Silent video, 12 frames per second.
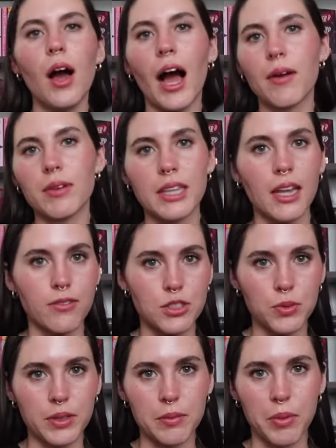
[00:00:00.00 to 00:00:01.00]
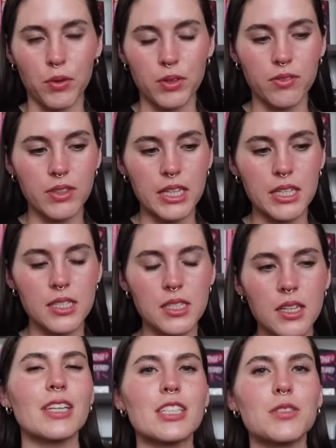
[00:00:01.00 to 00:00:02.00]
I would love to read both of
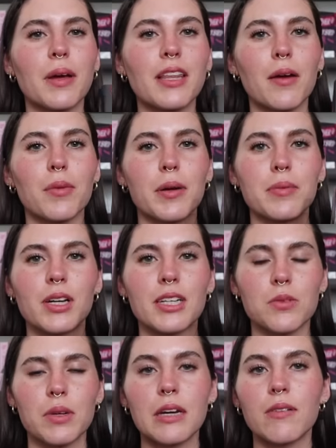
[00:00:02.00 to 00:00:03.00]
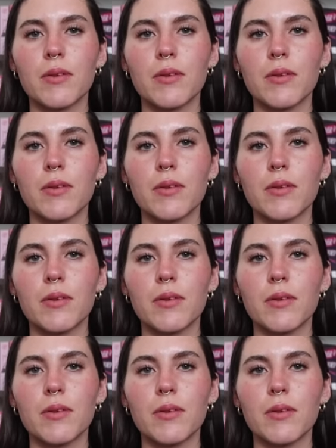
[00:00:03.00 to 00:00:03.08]
these. This is my library book as we know.